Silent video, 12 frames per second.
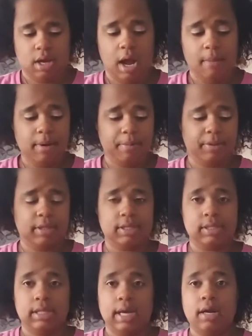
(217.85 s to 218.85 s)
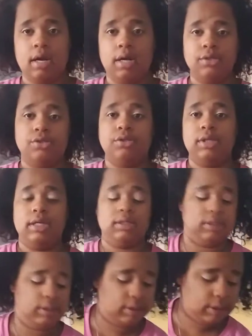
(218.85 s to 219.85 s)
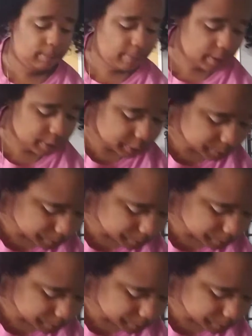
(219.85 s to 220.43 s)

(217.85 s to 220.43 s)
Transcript: I'm going to put this light on so you guys can see better.